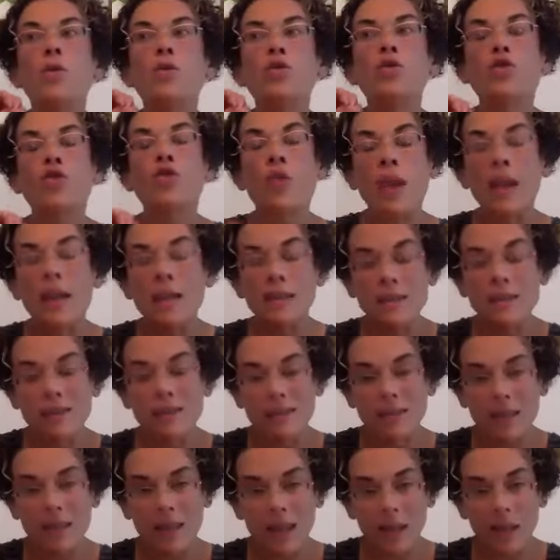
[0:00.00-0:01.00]

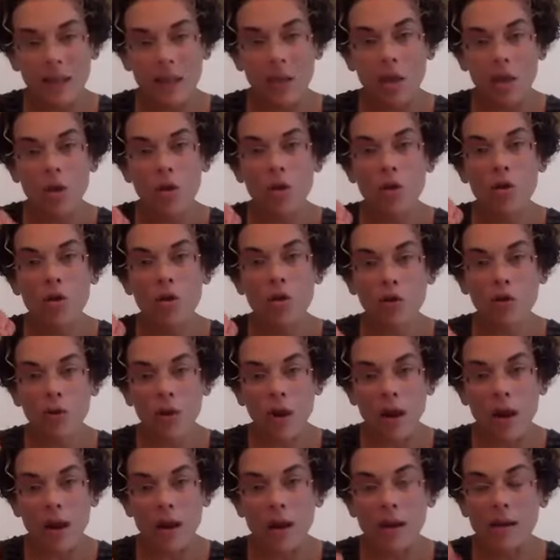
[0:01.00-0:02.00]
translate,
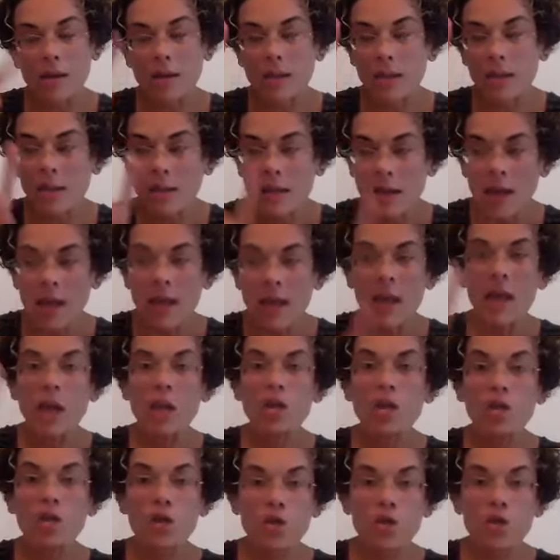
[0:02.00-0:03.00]
correct,
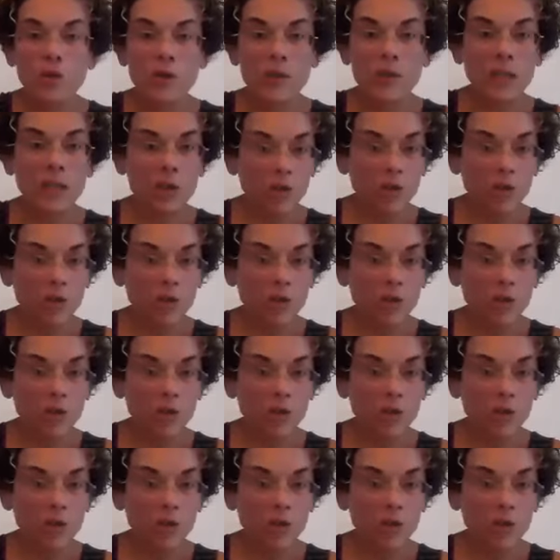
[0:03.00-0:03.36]
and choose the